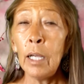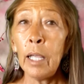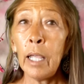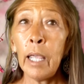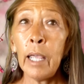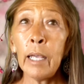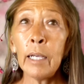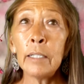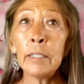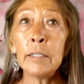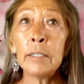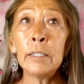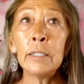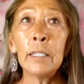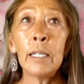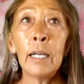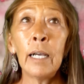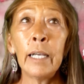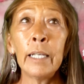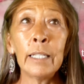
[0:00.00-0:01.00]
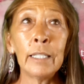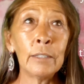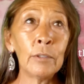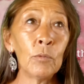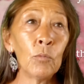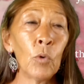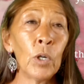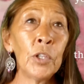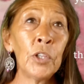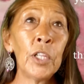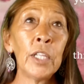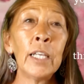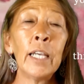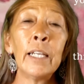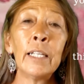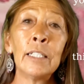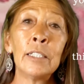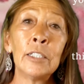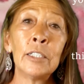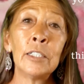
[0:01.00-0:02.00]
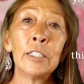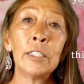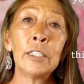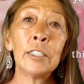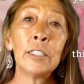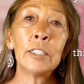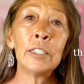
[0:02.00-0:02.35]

And one thing I can tell you,